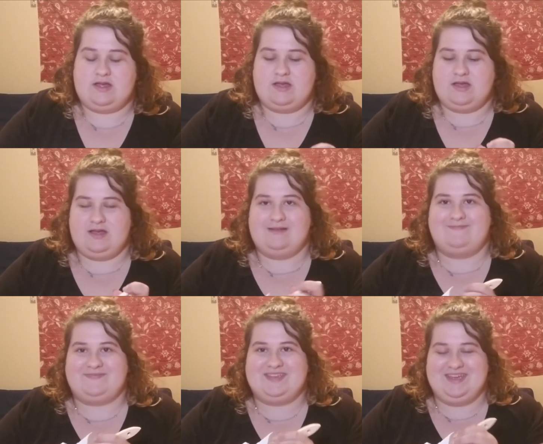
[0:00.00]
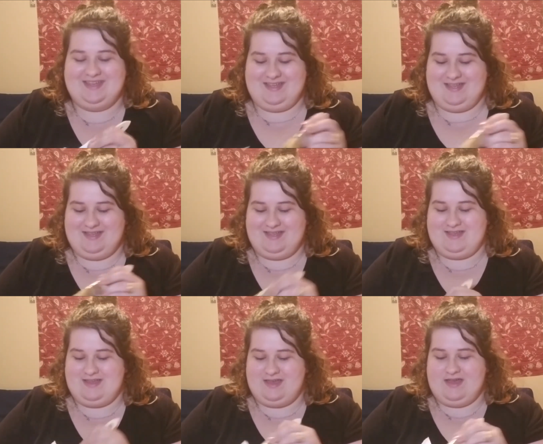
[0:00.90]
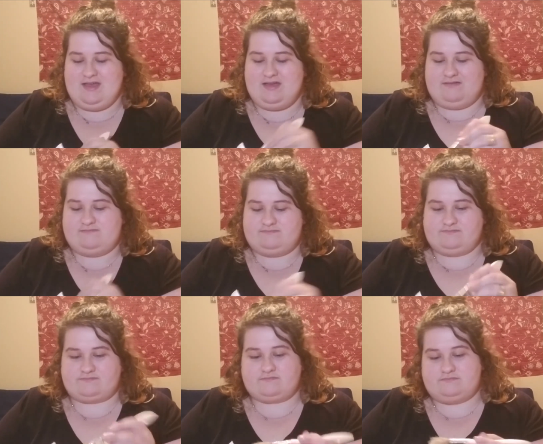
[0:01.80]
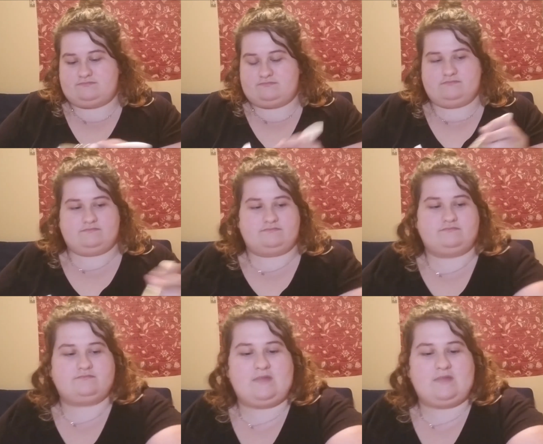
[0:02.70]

Nobody speaks.